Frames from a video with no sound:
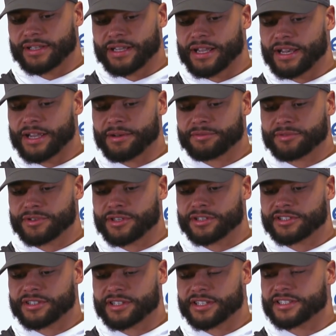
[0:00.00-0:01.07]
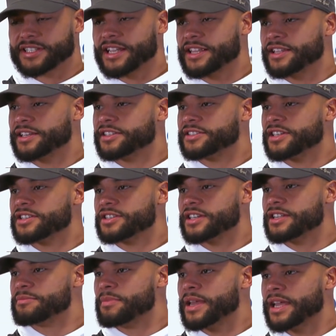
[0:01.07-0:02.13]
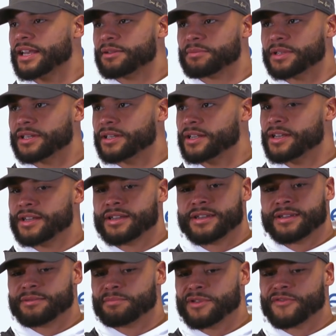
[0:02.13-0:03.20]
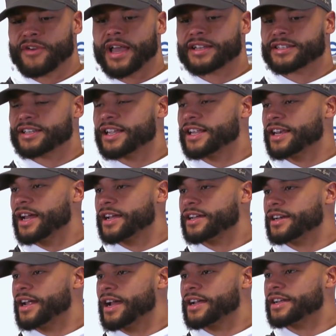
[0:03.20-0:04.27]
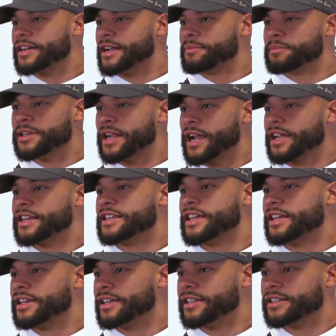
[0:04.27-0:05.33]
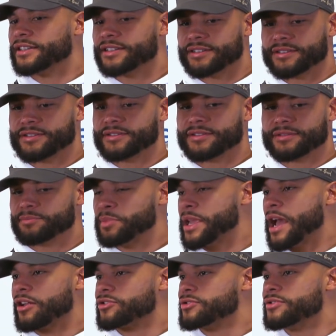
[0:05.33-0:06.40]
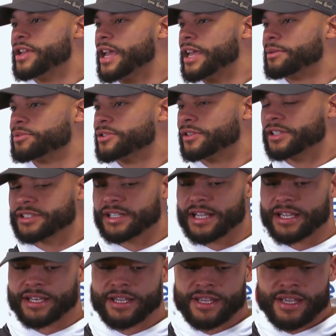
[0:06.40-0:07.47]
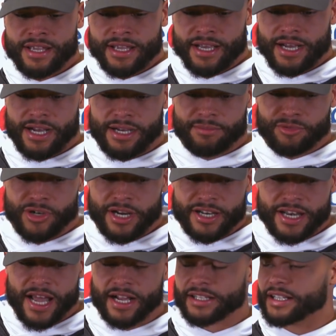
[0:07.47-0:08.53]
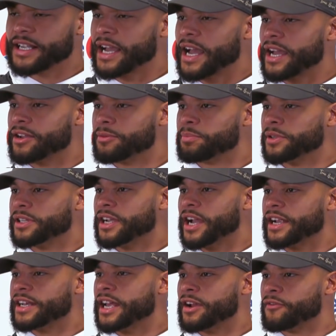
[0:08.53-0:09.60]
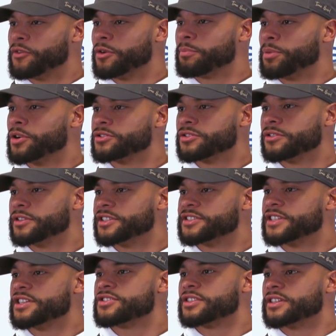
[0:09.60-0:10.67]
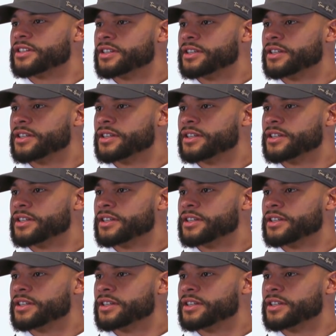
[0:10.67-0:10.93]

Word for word: to say the decision he made, I mean, me vaccinated, I can get it and be out 2 games. So let's not try to knock the guy or put the guy down for a personal decision.